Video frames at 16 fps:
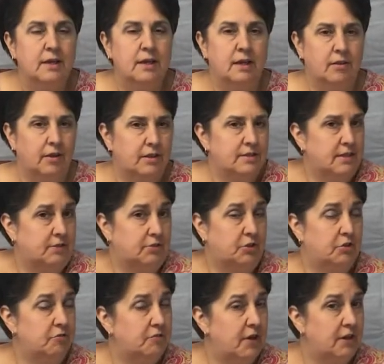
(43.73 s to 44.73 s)
And like I said,
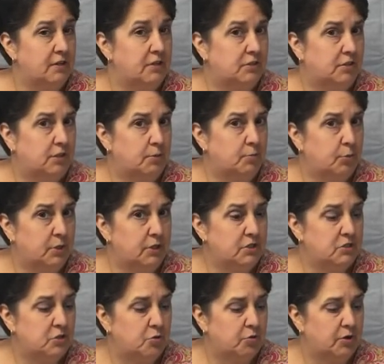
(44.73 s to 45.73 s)
couldn't find a complete
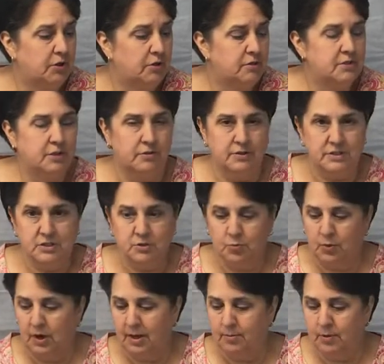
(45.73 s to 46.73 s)
tutorial, so this is
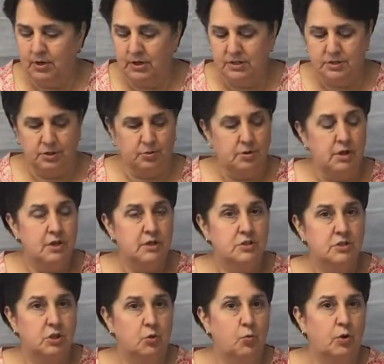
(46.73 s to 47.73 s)
what I'm going to do.
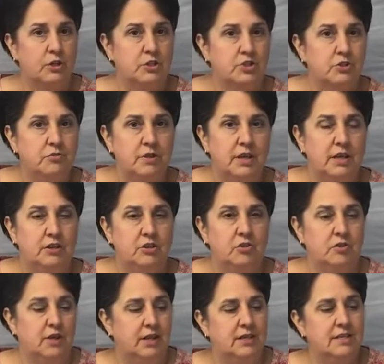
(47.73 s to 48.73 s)
So what you
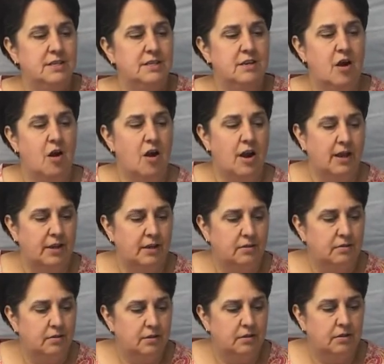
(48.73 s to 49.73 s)
need 9
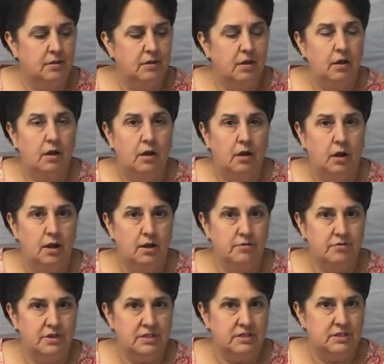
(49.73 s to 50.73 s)
of
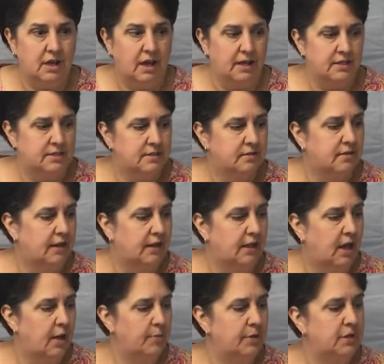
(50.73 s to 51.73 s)
these dice. They
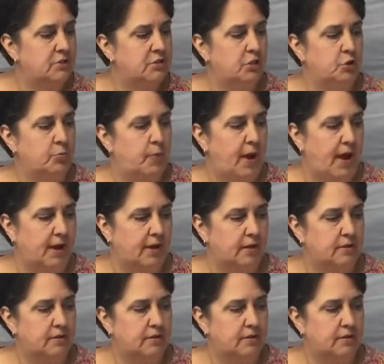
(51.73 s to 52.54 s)
come in a 2-pack.